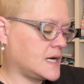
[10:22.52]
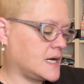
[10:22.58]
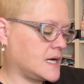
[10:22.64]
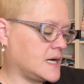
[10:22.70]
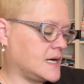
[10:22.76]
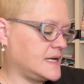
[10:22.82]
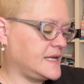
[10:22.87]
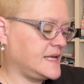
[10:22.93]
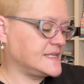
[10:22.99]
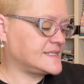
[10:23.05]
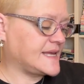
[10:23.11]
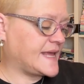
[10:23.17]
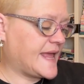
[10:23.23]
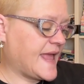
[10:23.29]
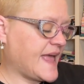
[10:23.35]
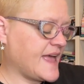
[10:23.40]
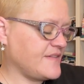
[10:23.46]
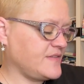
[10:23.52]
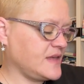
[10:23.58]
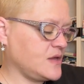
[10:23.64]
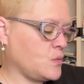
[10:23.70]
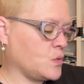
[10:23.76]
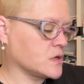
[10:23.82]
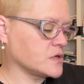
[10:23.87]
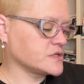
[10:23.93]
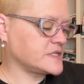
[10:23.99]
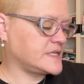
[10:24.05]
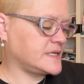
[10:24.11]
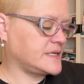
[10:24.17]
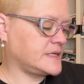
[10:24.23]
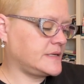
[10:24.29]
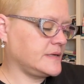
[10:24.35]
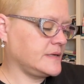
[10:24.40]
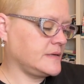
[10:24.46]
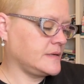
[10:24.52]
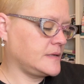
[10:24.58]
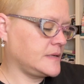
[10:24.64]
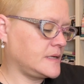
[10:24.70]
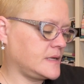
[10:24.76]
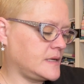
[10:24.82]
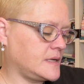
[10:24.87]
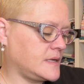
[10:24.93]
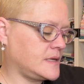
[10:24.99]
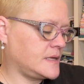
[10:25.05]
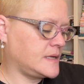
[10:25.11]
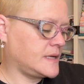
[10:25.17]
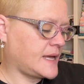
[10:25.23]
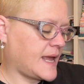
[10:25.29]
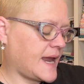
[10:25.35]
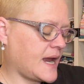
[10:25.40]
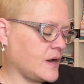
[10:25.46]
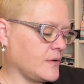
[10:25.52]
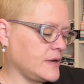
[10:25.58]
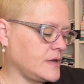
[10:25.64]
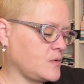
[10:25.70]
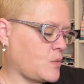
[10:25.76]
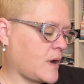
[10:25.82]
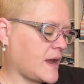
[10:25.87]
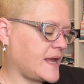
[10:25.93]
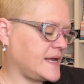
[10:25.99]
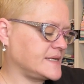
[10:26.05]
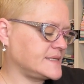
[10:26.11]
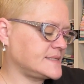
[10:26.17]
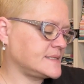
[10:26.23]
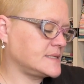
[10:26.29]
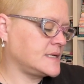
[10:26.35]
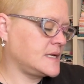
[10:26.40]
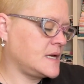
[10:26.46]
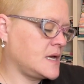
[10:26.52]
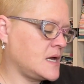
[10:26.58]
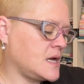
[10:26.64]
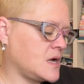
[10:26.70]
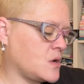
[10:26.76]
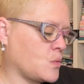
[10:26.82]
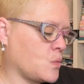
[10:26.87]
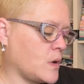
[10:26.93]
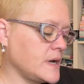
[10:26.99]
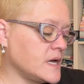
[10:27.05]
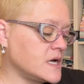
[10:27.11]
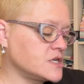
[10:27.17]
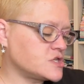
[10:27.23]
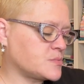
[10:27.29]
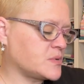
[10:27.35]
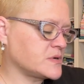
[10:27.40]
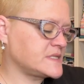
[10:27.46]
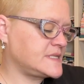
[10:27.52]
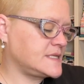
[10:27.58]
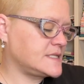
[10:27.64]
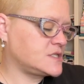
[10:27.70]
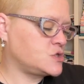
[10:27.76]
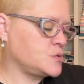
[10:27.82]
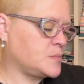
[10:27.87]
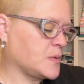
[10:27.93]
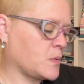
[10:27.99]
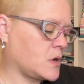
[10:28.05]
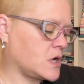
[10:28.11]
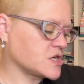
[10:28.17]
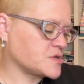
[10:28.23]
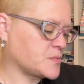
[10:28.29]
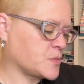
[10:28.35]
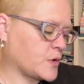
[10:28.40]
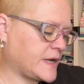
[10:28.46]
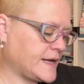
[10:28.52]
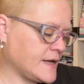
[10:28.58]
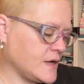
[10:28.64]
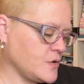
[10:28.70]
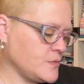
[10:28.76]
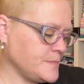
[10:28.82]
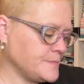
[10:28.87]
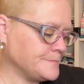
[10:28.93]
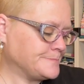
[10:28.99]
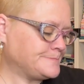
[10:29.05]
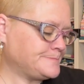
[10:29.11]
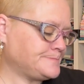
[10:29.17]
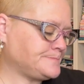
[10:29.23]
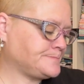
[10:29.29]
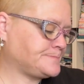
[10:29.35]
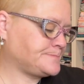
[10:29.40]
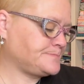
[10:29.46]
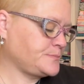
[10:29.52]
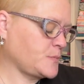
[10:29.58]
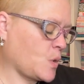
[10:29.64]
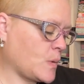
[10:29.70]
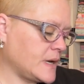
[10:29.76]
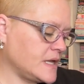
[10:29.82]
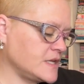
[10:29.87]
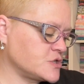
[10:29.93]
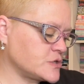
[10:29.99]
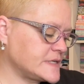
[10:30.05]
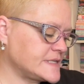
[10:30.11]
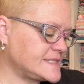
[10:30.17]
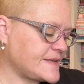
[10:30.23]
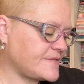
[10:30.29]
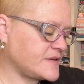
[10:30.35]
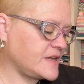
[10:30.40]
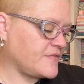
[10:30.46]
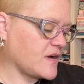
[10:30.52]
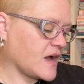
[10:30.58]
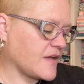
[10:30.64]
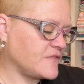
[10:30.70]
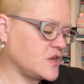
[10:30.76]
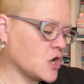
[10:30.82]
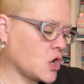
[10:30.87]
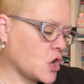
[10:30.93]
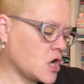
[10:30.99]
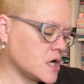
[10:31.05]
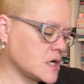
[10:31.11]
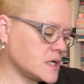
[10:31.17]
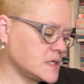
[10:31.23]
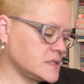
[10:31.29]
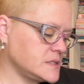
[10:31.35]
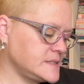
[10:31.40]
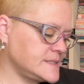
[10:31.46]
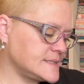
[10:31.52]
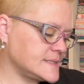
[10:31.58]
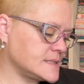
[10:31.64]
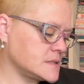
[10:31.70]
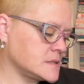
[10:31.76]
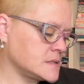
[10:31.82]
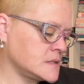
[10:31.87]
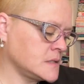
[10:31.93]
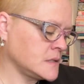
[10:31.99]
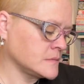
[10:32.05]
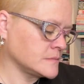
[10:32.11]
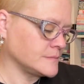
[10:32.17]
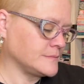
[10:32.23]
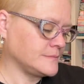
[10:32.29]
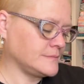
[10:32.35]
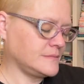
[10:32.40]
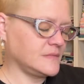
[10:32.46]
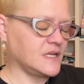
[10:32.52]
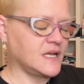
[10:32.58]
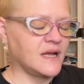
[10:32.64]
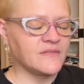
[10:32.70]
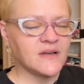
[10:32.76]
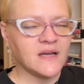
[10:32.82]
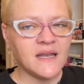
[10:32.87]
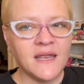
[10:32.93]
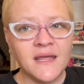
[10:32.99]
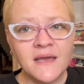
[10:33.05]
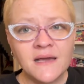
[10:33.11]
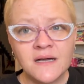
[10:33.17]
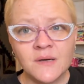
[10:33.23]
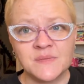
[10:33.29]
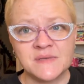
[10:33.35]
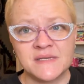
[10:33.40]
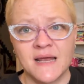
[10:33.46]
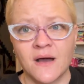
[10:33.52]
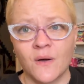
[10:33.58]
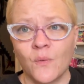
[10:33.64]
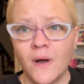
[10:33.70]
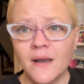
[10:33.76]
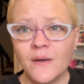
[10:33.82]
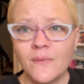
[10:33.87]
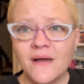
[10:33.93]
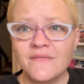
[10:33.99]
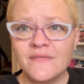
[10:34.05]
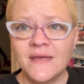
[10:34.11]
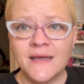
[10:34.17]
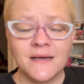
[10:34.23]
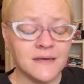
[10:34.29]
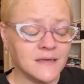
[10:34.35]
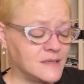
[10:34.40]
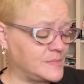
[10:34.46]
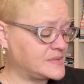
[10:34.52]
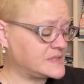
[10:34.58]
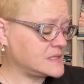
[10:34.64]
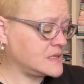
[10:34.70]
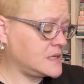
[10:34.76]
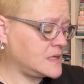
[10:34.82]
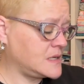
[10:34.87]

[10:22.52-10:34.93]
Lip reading: It's a heavy worsted, Aran weight, 100% superwash merino, 175 yards. I've got hiccups now. Why do I have hiccups?